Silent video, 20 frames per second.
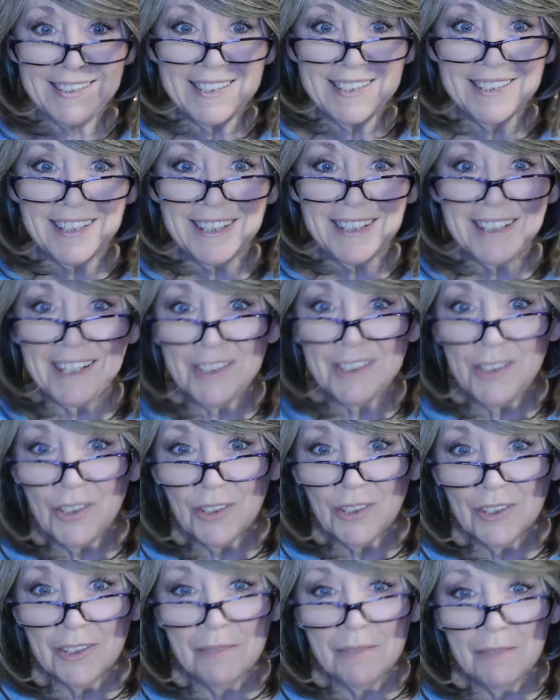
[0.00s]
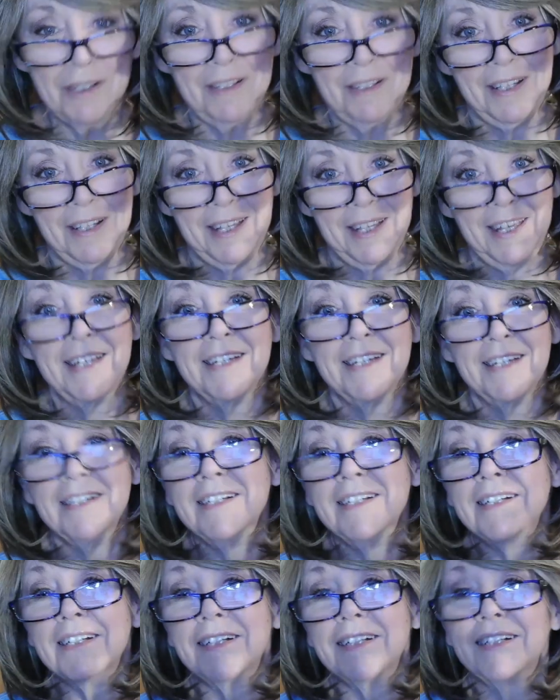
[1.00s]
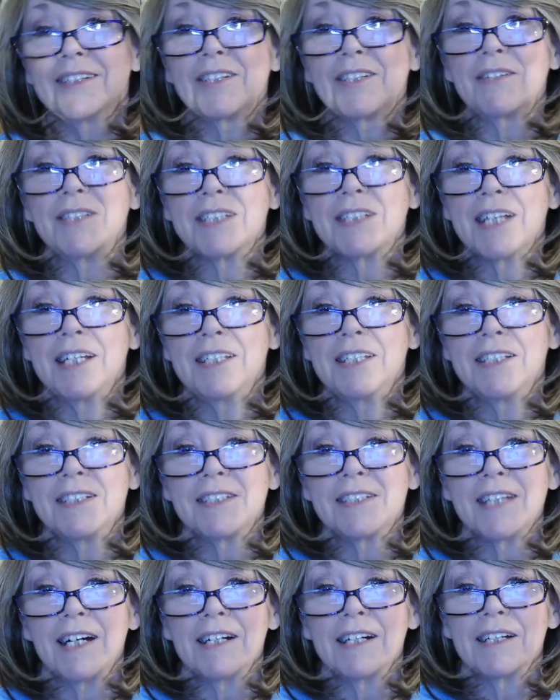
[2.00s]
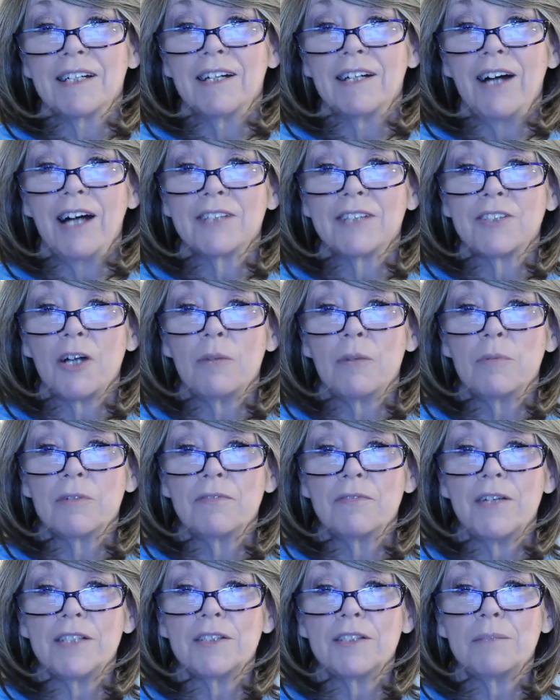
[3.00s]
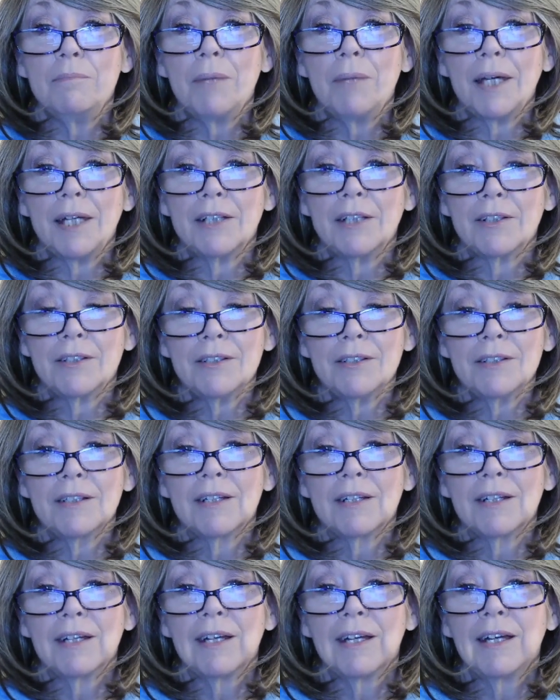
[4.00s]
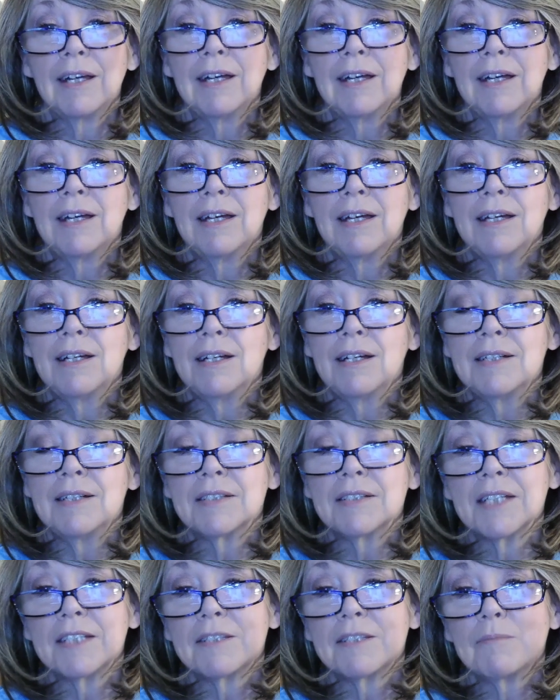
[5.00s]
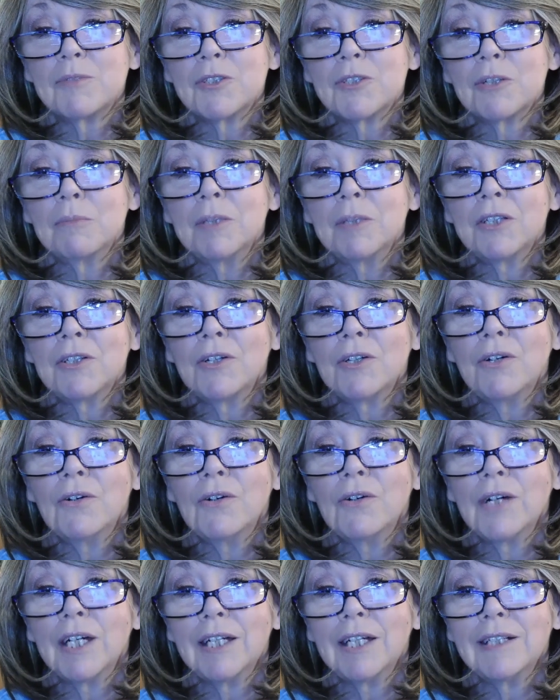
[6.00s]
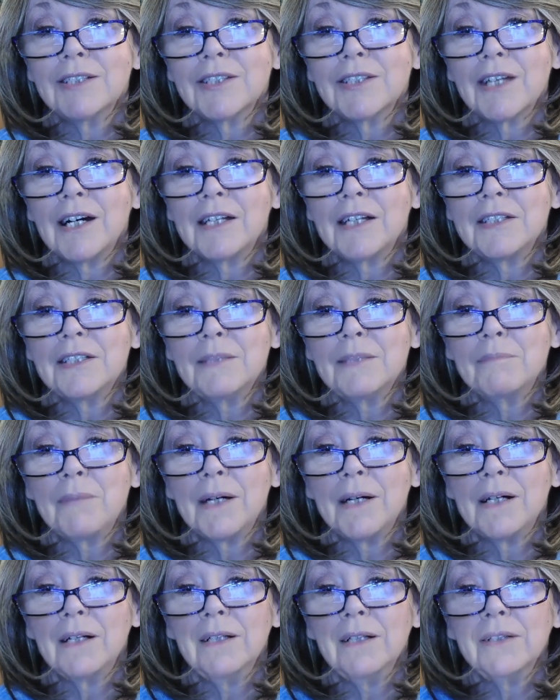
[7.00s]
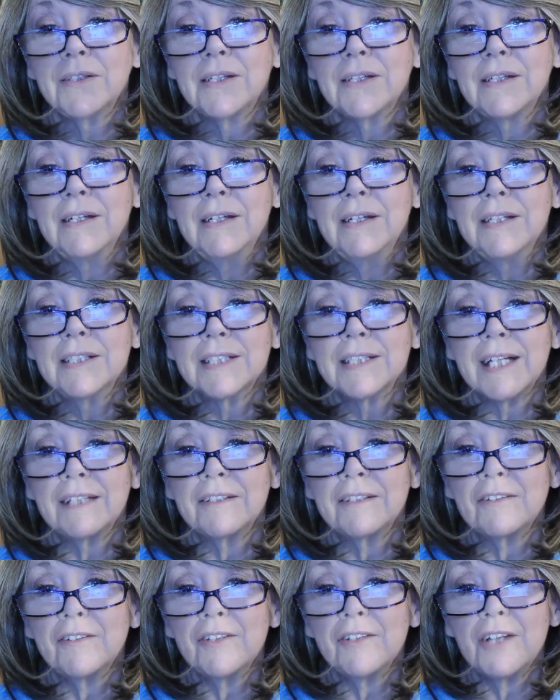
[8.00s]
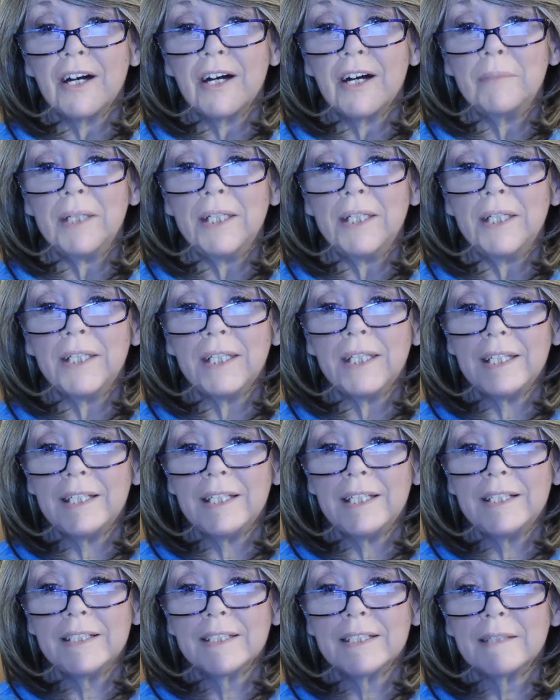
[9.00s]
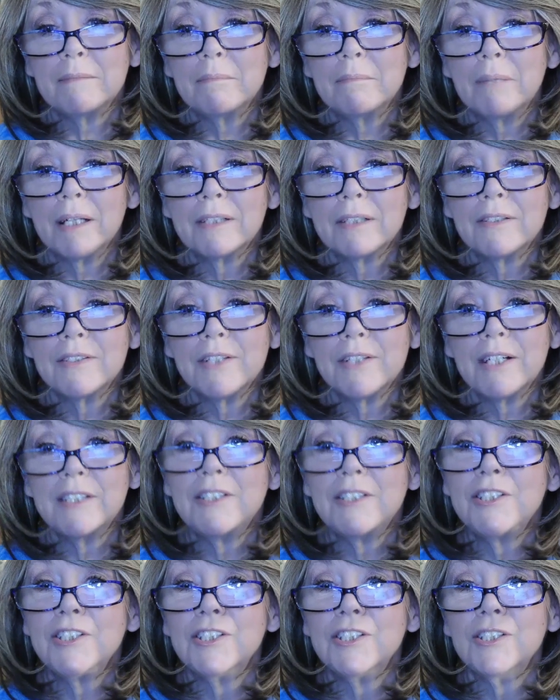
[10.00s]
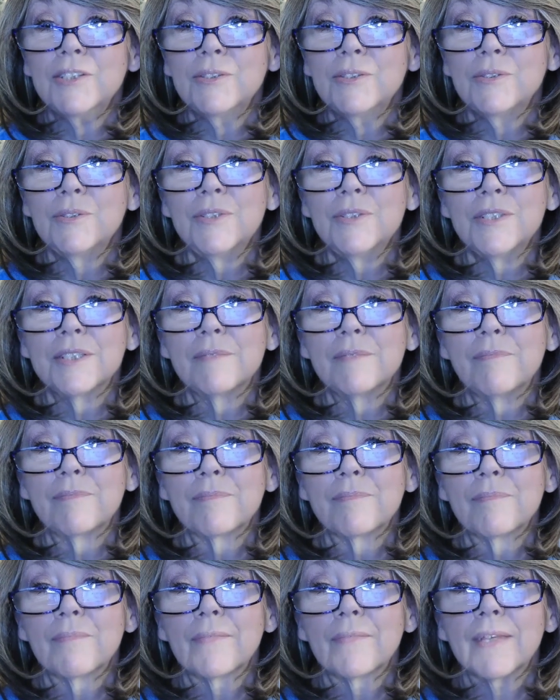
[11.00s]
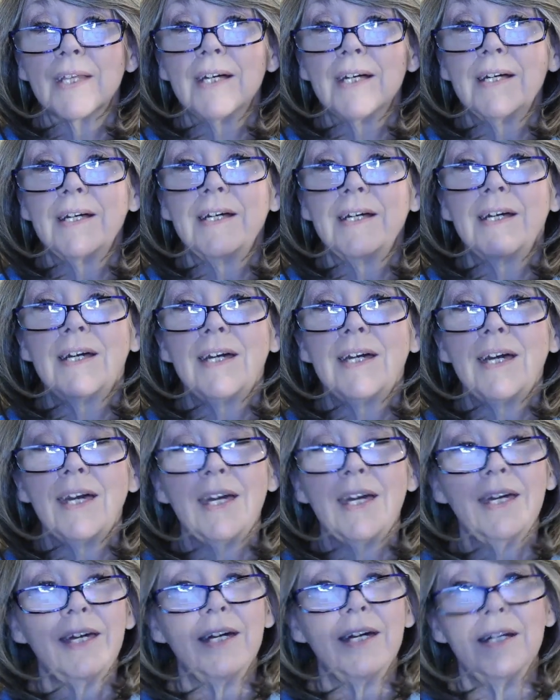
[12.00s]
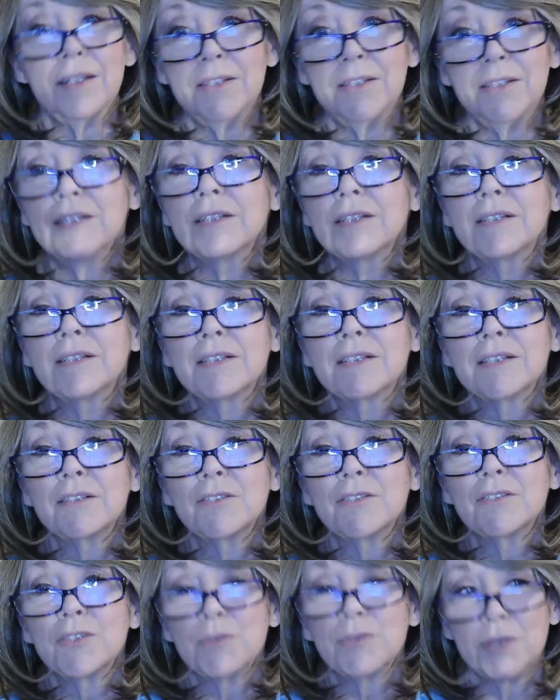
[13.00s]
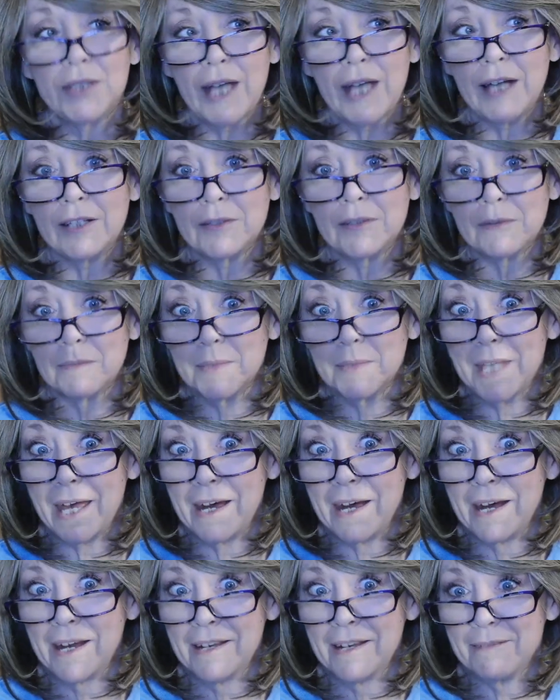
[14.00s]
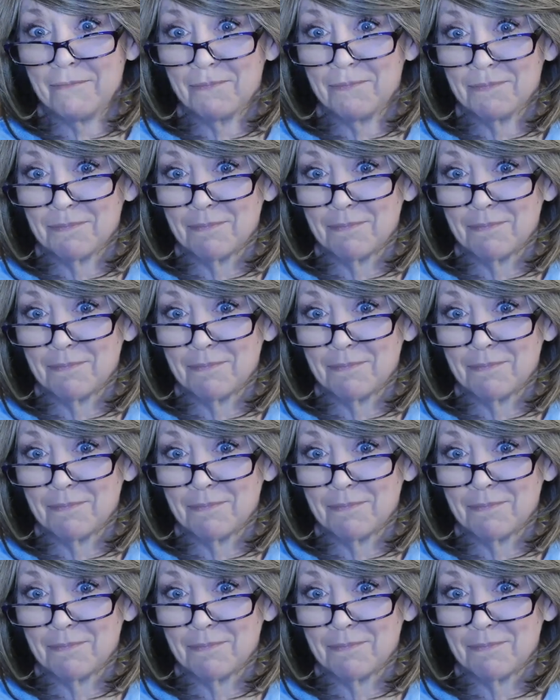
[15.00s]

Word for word: isn't he adorable? So he's got his uh, Oktoberfest beer. He's got some German coins on his belt. He's got little knobby knees and buckles on his shoes. And his little Swiss Alps hat.